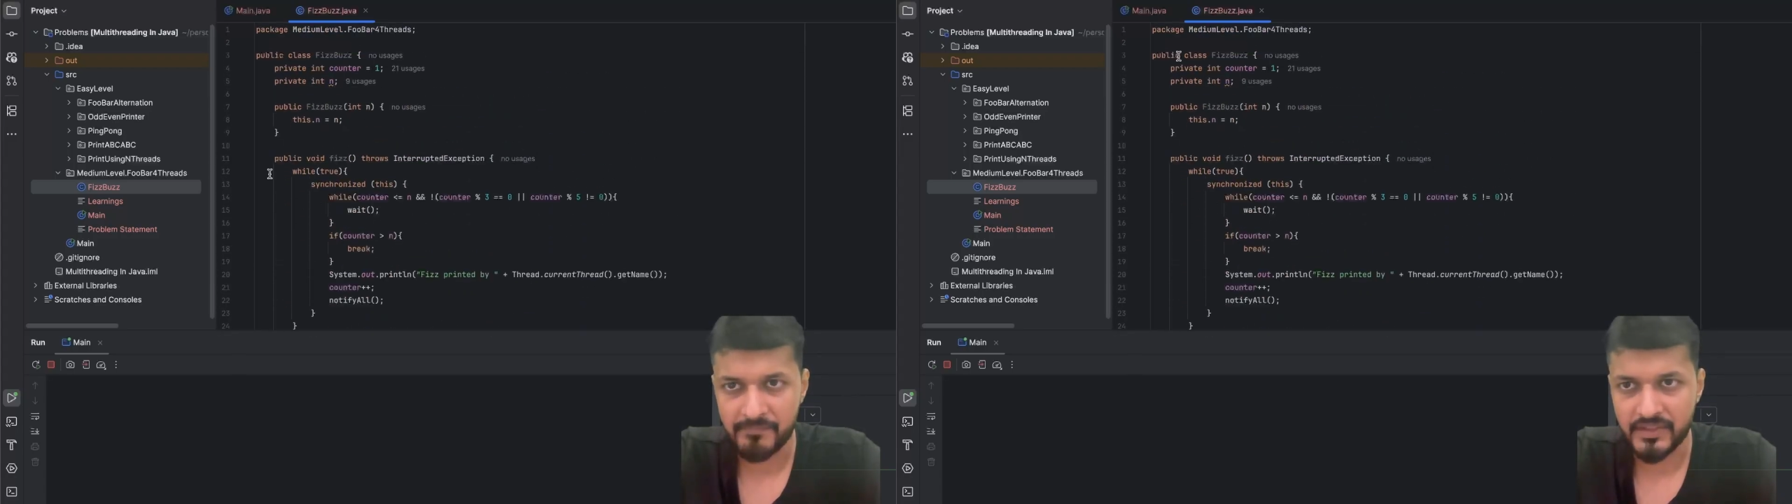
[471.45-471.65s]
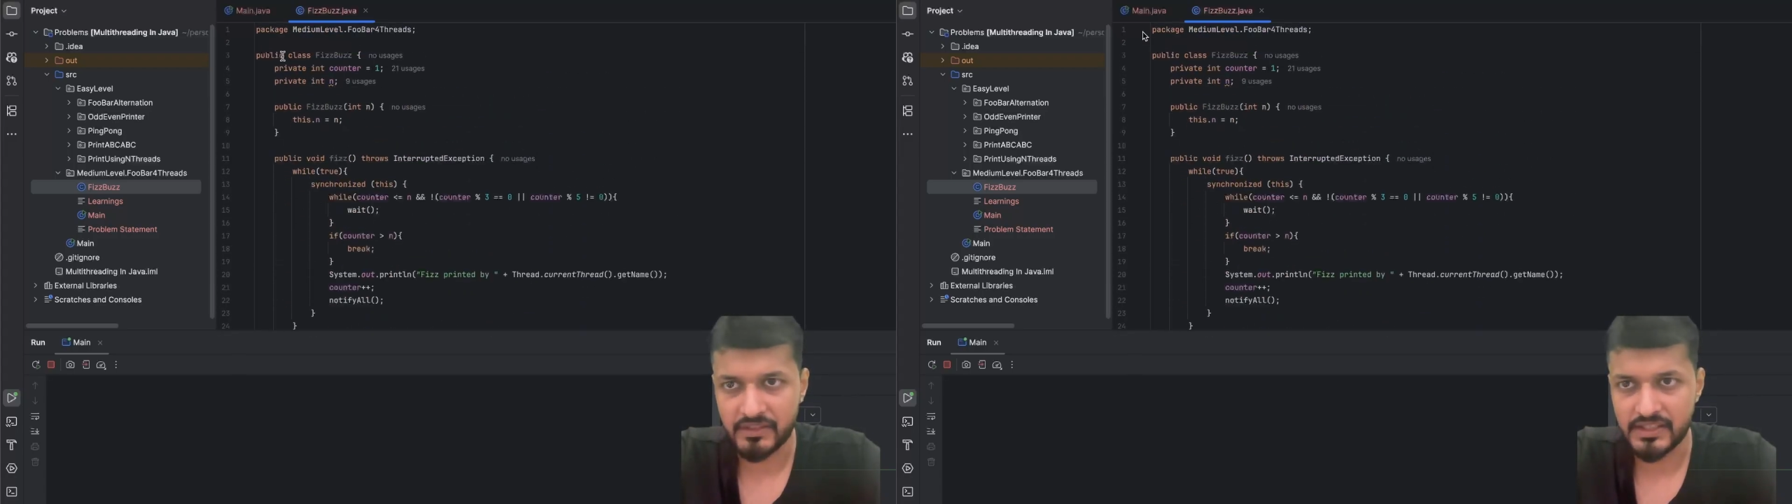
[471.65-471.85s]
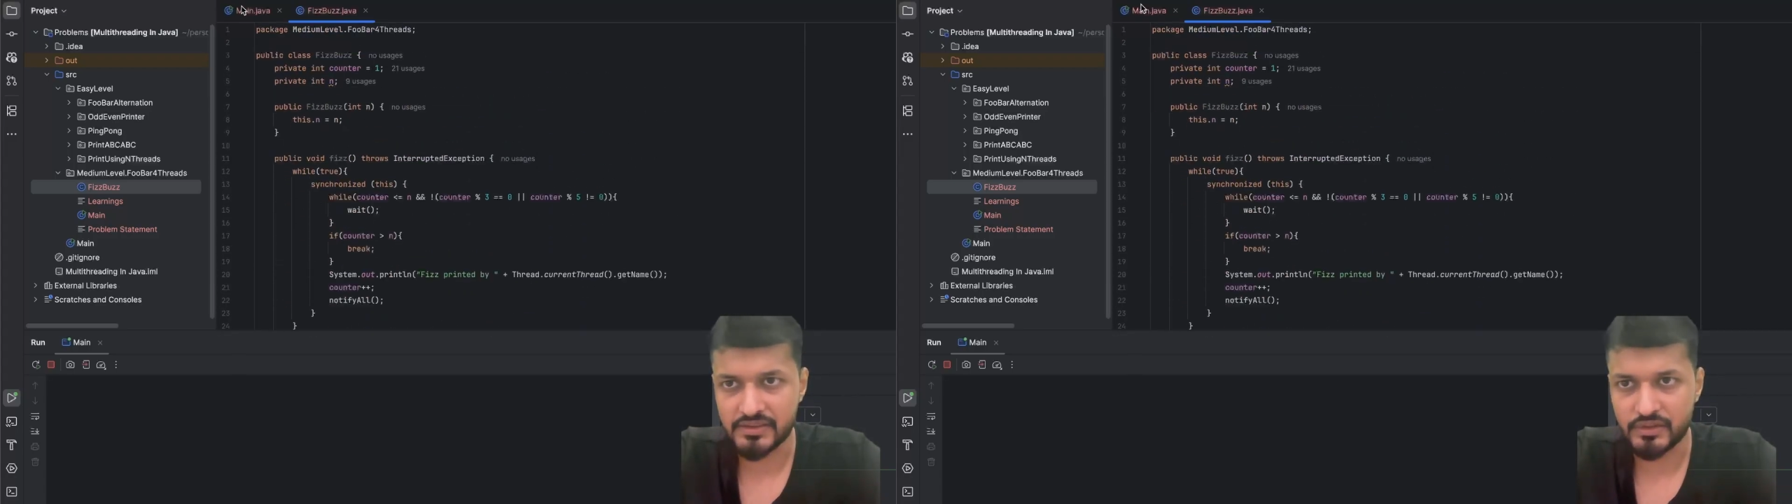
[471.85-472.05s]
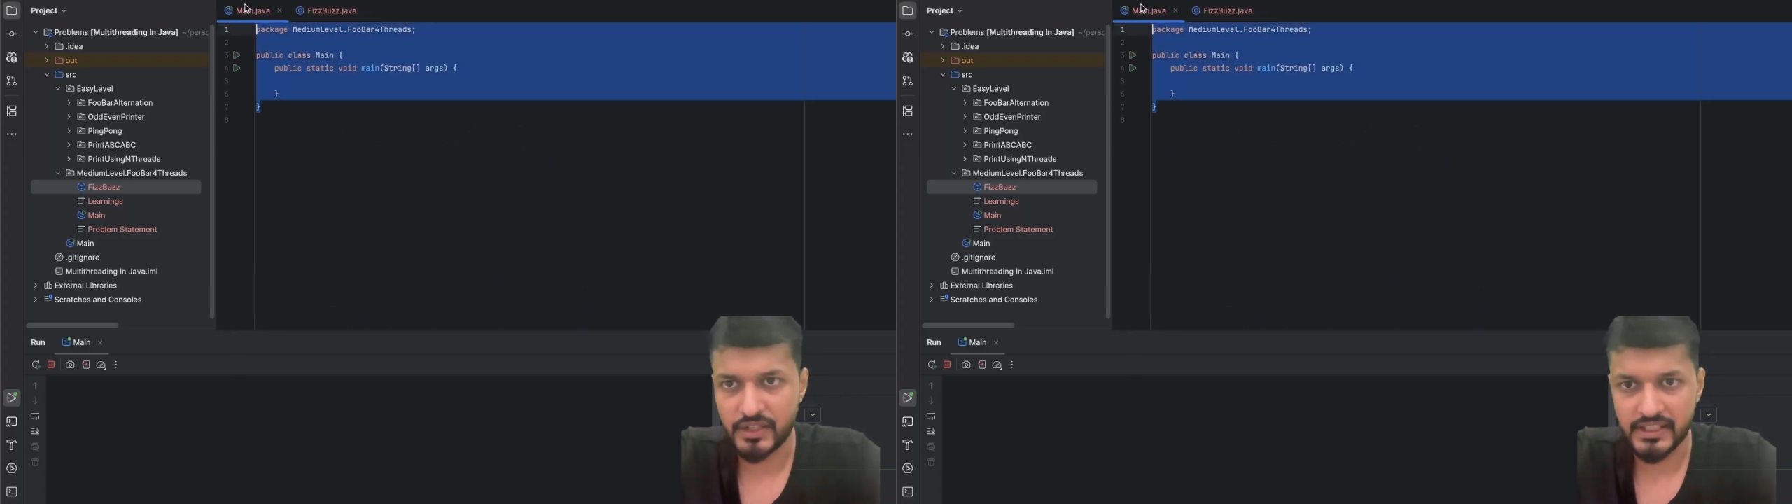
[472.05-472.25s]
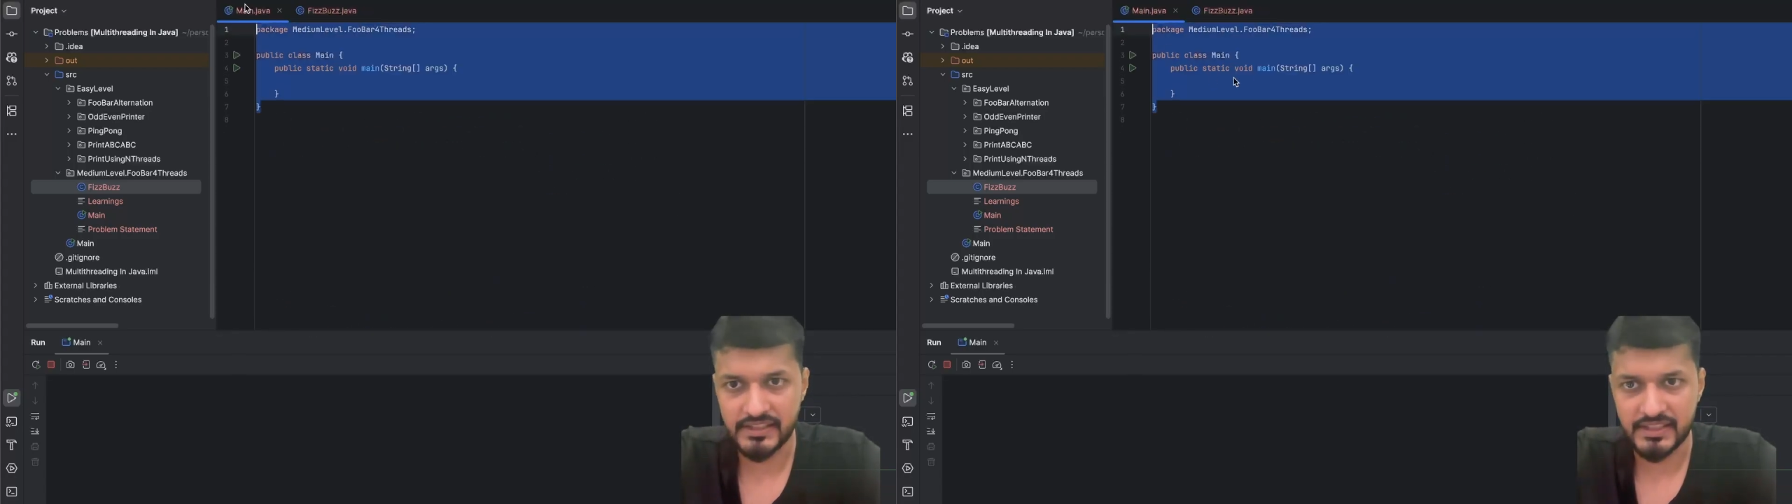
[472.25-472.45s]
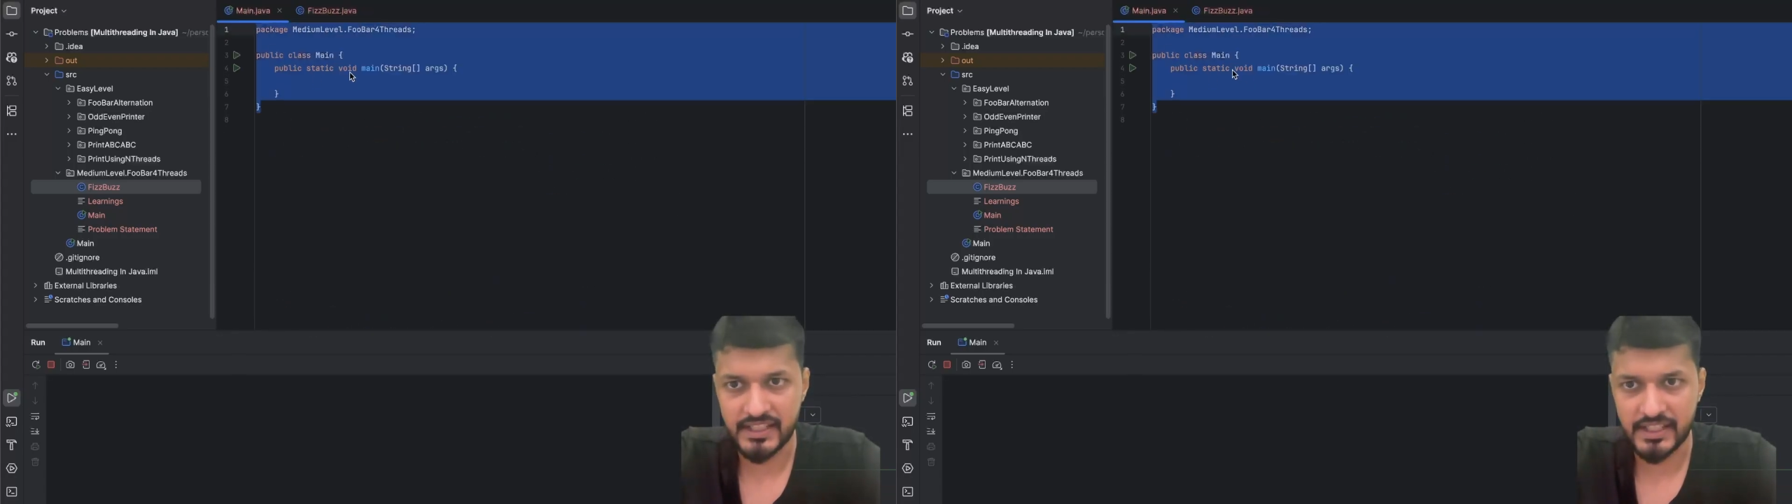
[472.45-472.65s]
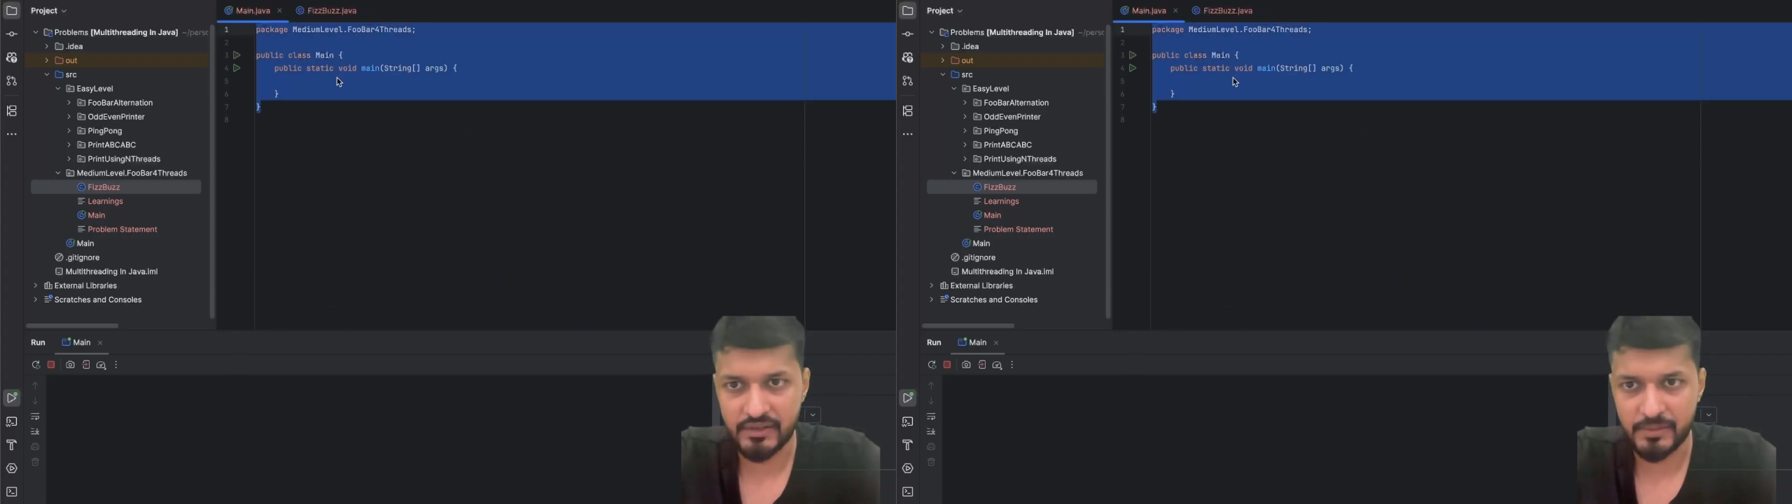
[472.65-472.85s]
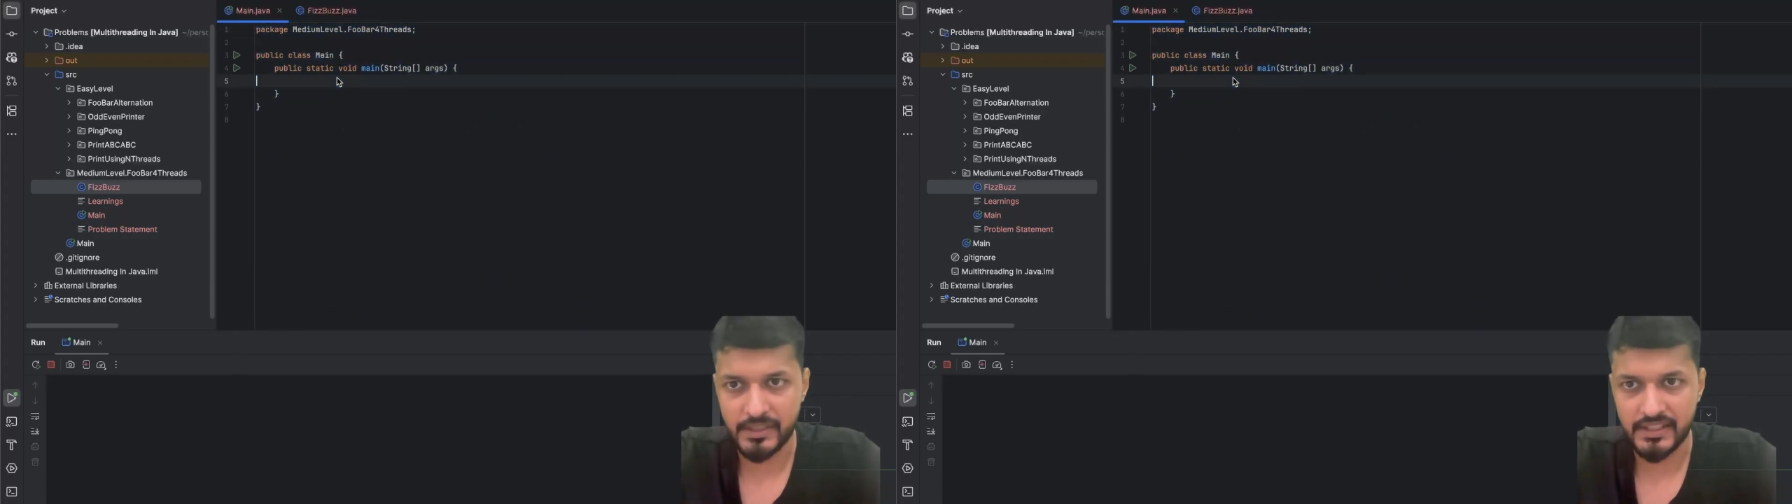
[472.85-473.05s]
Now let's go ahead and create
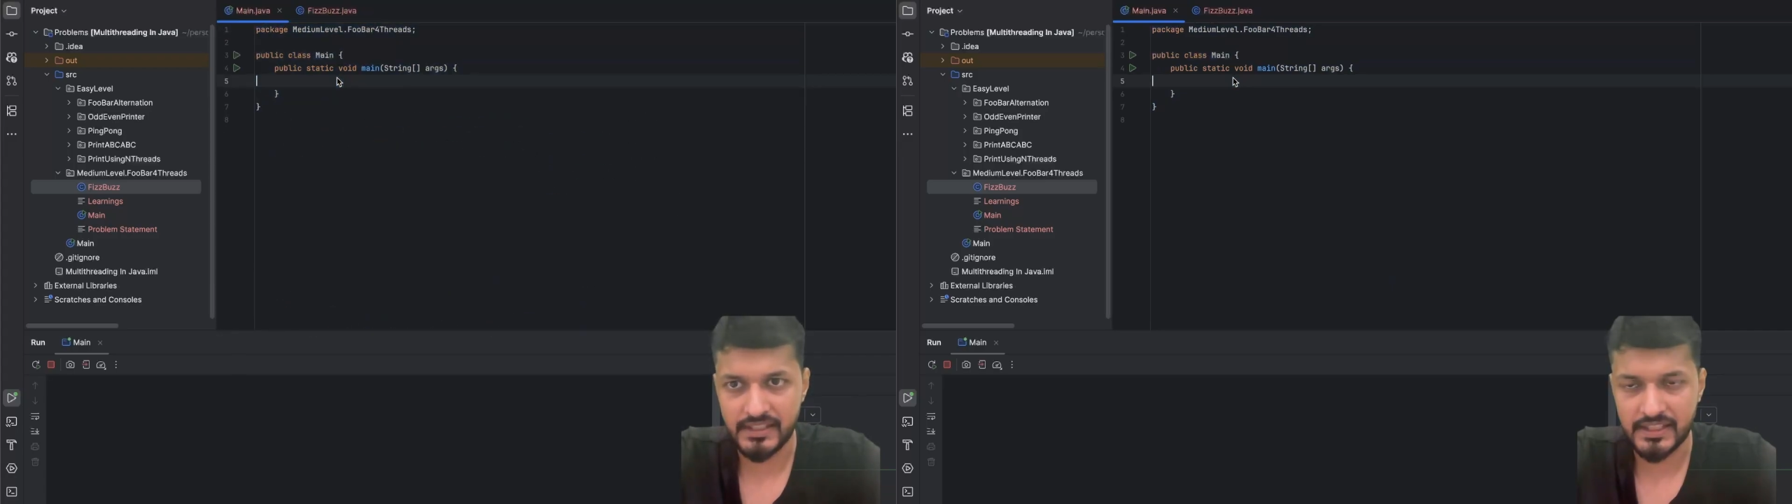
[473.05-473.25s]
our main